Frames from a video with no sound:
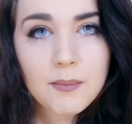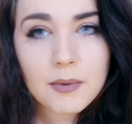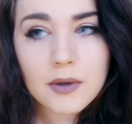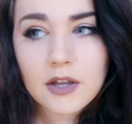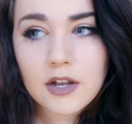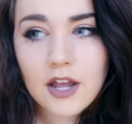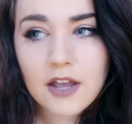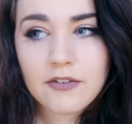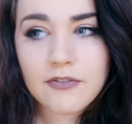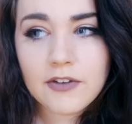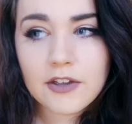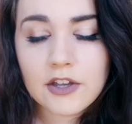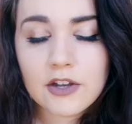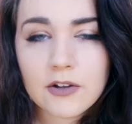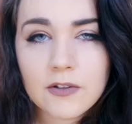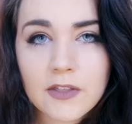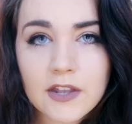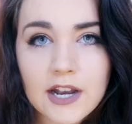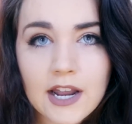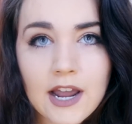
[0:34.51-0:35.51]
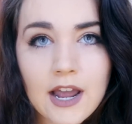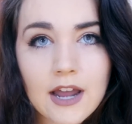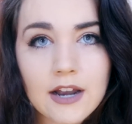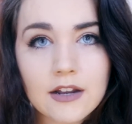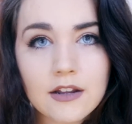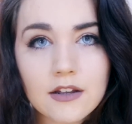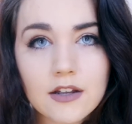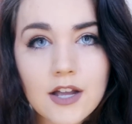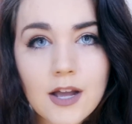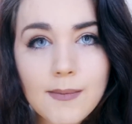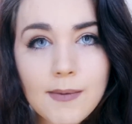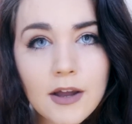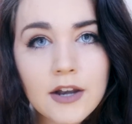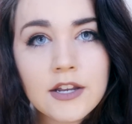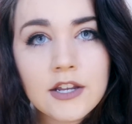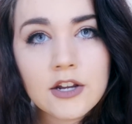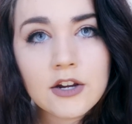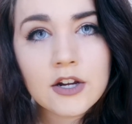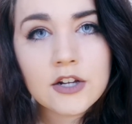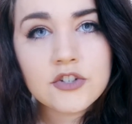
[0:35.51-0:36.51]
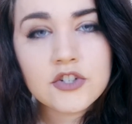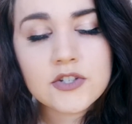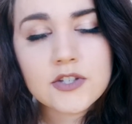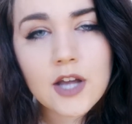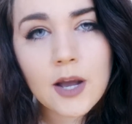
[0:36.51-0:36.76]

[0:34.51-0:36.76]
But I figured that I had to come on here and just